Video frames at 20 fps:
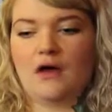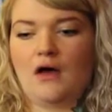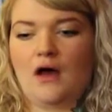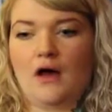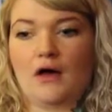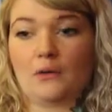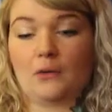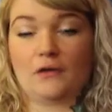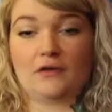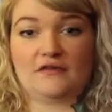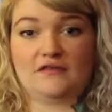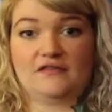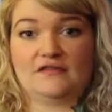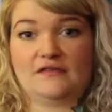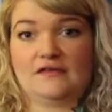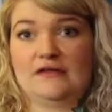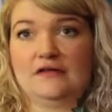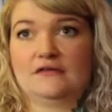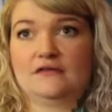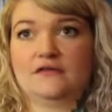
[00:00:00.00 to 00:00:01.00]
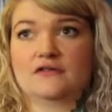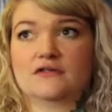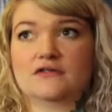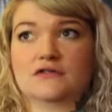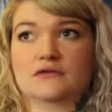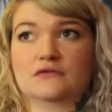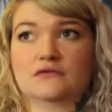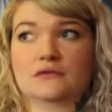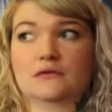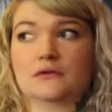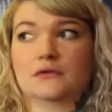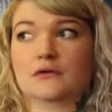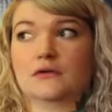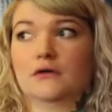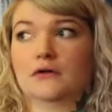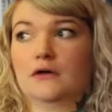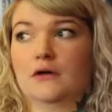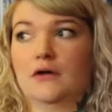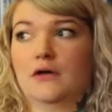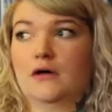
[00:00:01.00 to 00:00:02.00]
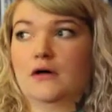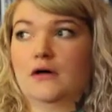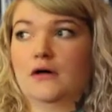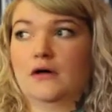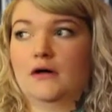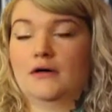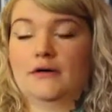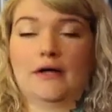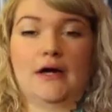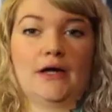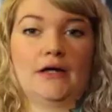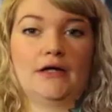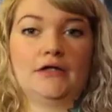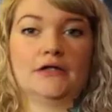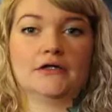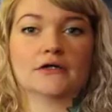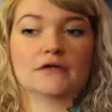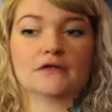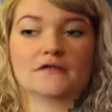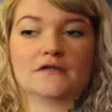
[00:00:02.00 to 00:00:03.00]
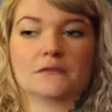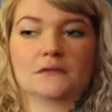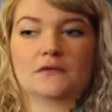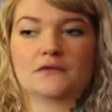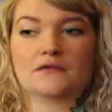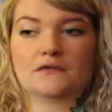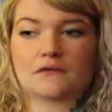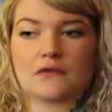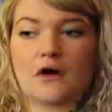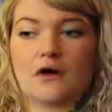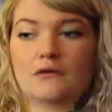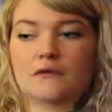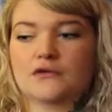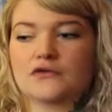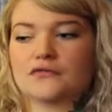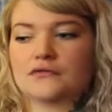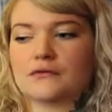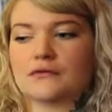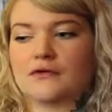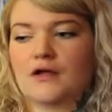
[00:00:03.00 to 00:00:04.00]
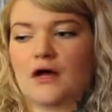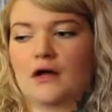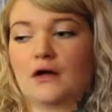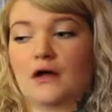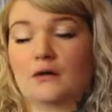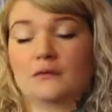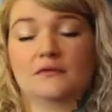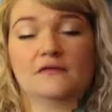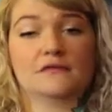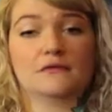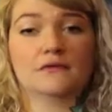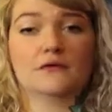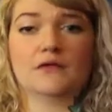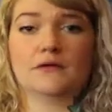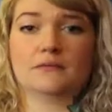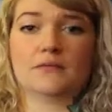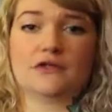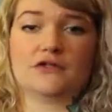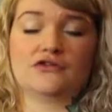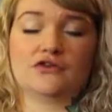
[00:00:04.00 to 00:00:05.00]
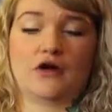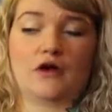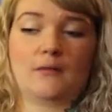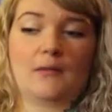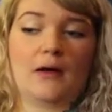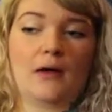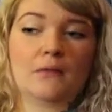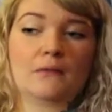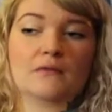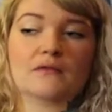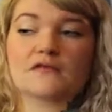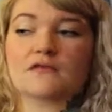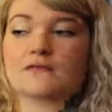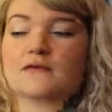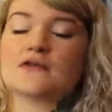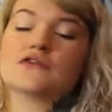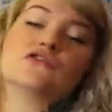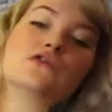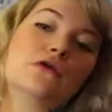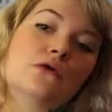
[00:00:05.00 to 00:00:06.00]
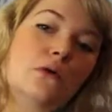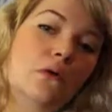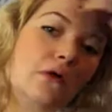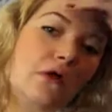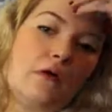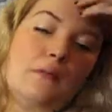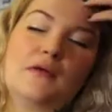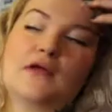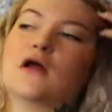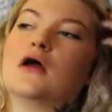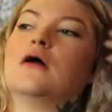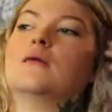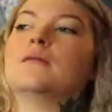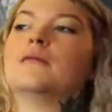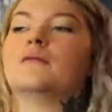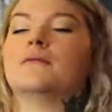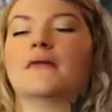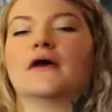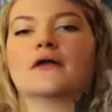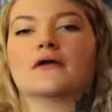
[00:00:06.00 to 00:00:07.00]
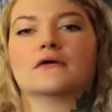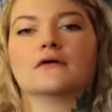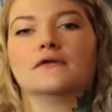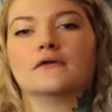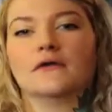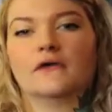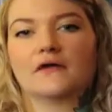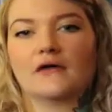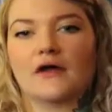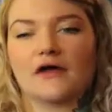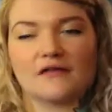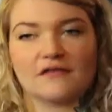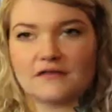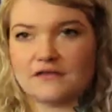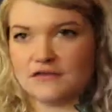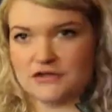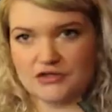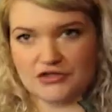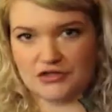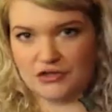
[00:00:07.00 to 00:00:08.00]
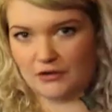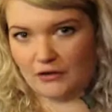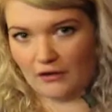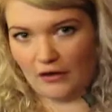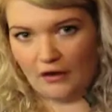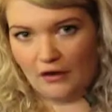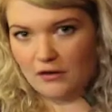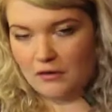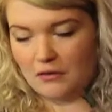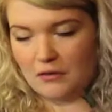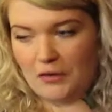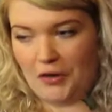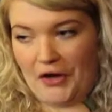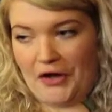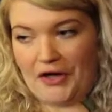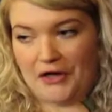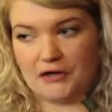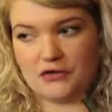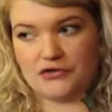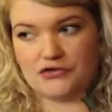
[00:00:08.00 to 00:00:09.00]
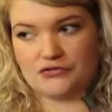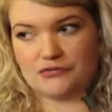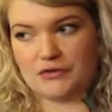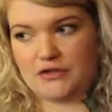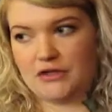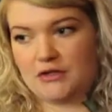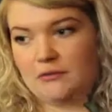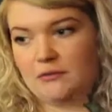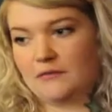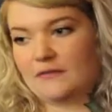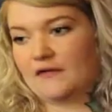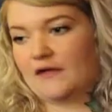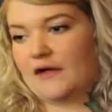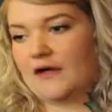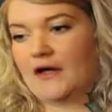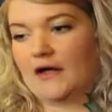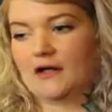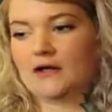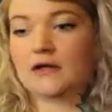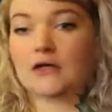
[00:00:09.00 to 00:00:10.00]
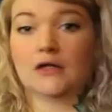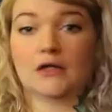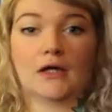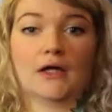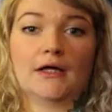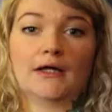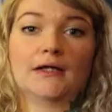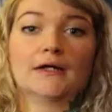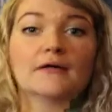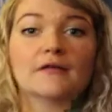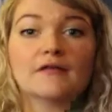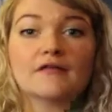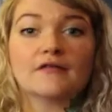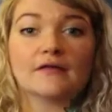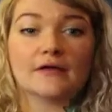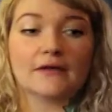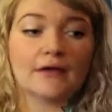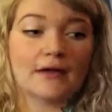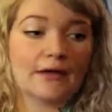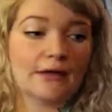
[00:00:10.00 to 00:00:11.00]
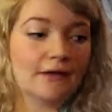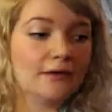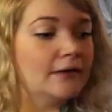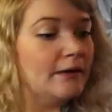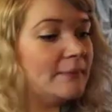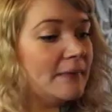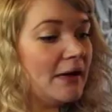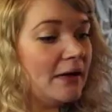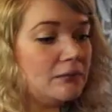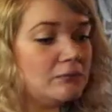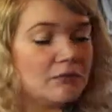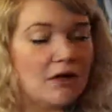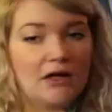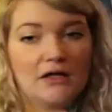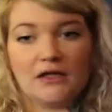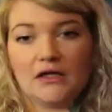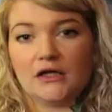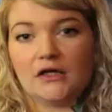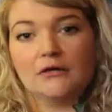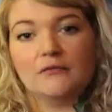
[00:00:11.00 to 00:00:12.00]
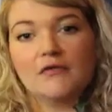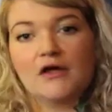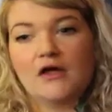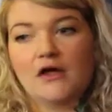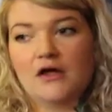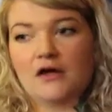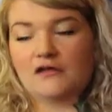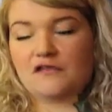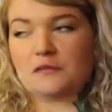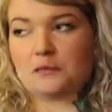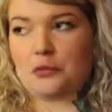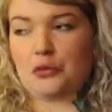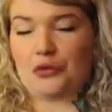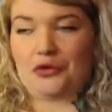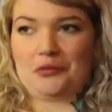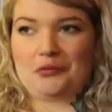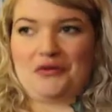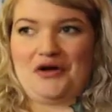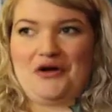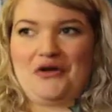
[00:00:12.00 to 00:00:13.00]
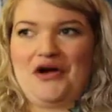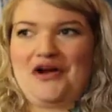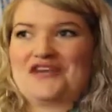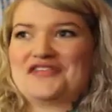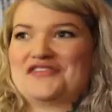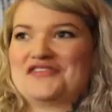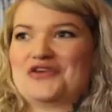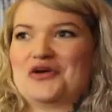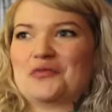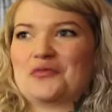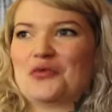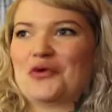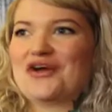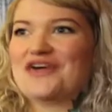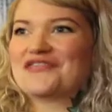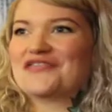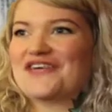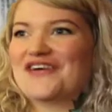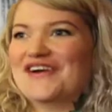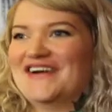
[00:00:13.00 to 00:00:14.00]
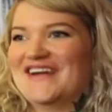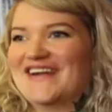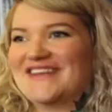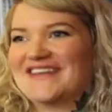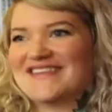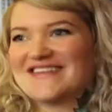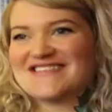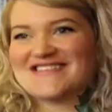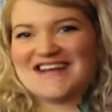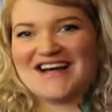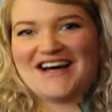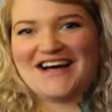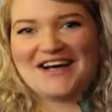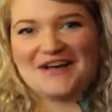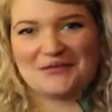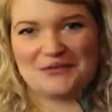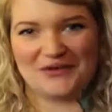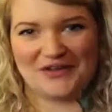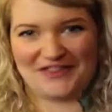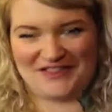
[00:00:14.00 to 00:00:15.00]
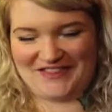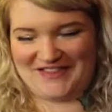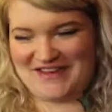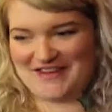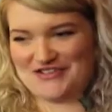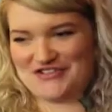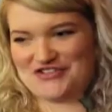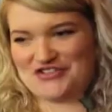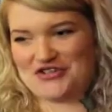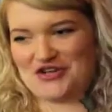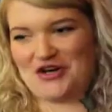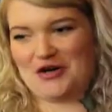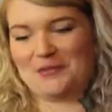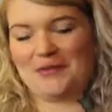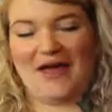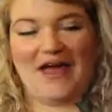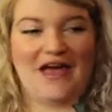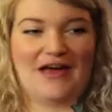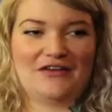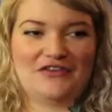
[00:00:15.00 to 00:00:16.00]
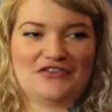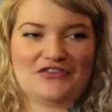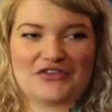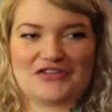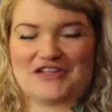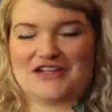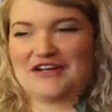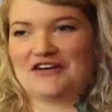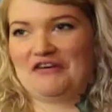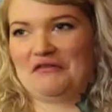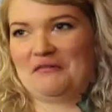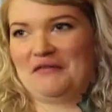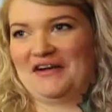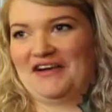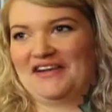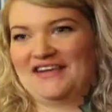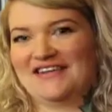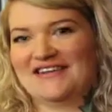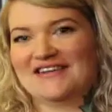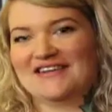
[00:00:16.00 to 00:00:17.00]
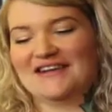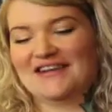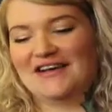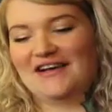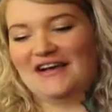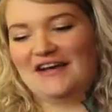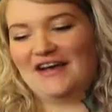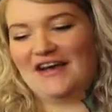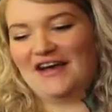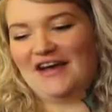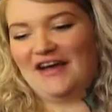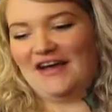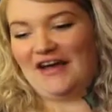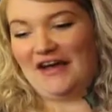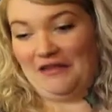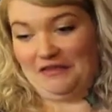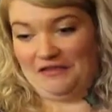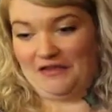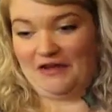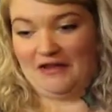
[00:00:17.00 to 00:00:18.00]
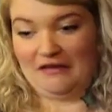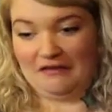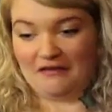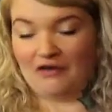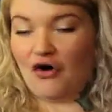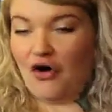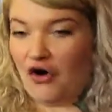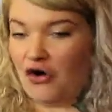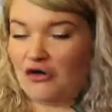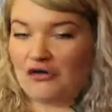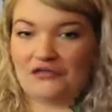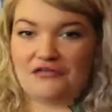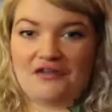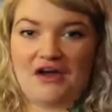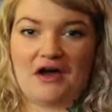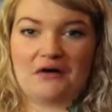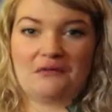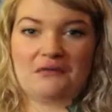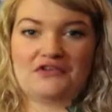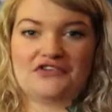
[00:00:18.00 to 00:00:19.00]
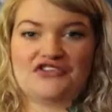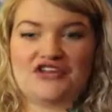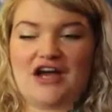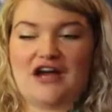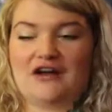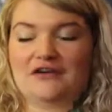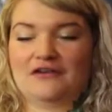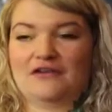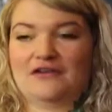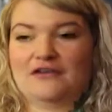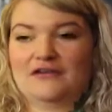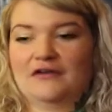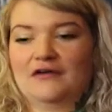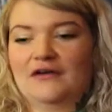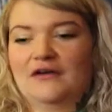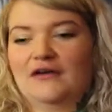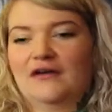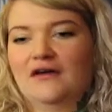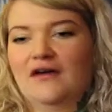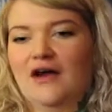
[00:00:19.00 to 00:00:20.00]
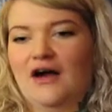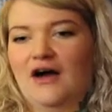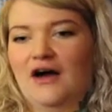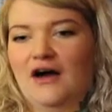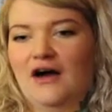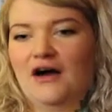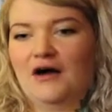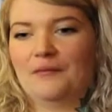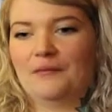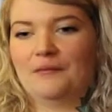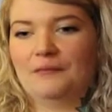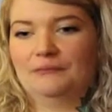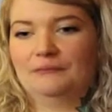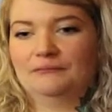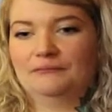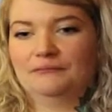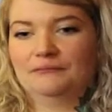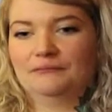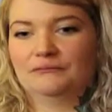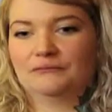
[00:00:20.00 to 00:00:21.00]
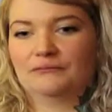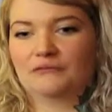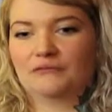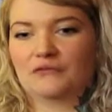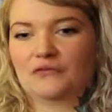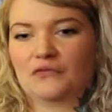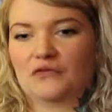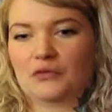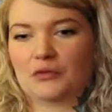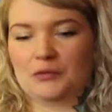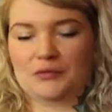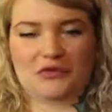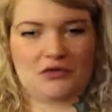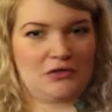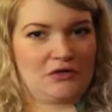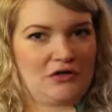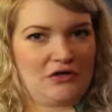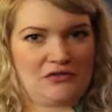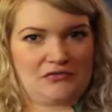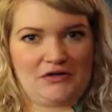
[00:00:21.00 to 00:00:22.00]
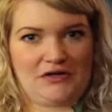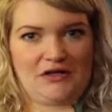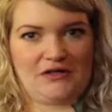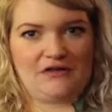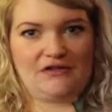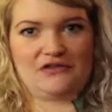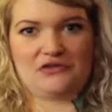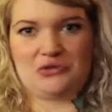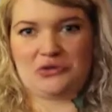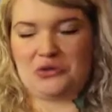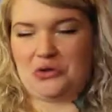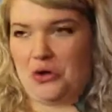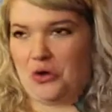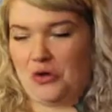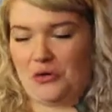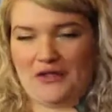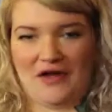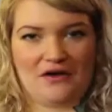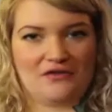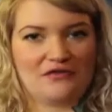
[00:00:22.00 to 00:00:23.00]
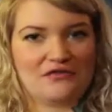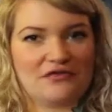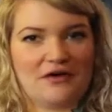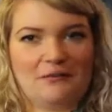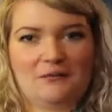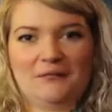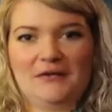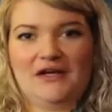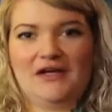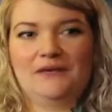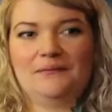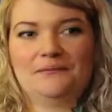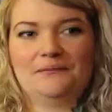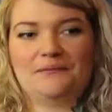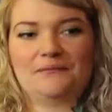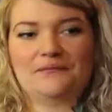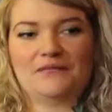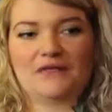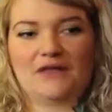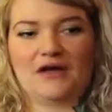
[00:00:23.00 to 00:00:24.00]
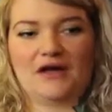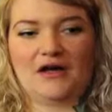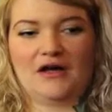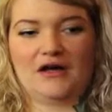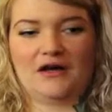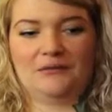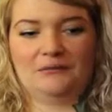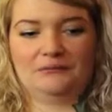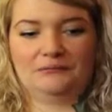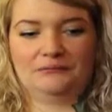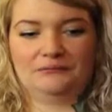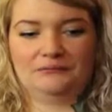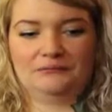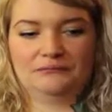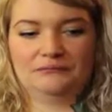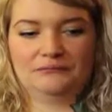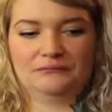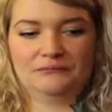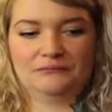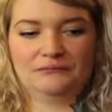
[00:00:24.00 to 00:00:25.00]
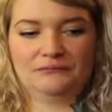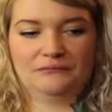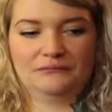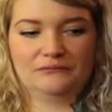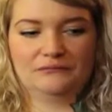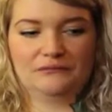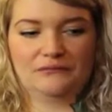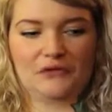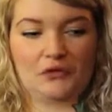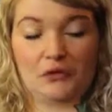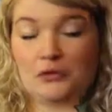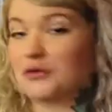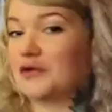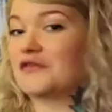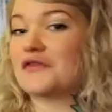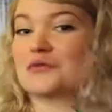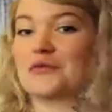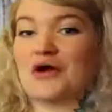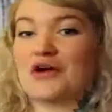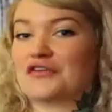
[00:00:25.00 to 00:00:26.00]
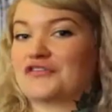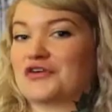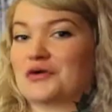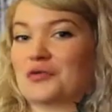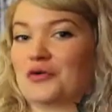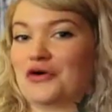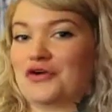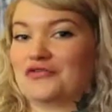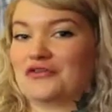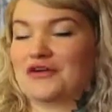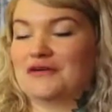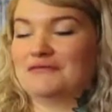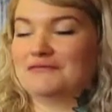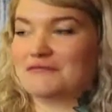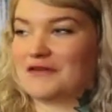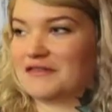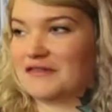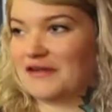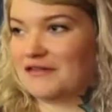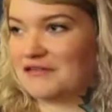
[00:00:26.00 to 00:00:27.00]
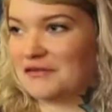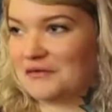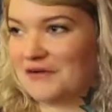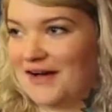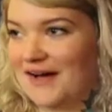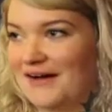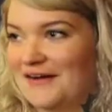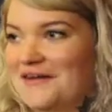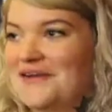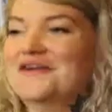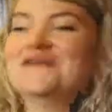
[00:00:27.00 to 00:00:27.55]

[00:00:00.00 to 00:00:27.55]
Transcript: I worked as an esthetician for nine years. I went to college for that. I was good at my job. I was eventually going to become a medical esthetician. I had dreams, I had clients, and I made money. Supported my rock star boyfriend at the time with that job and took care of my kid. And then all of that was shattered. Um, rheumatoid arthritis stole all that from me. Um, including the rockstar boyfriend, but that's okay.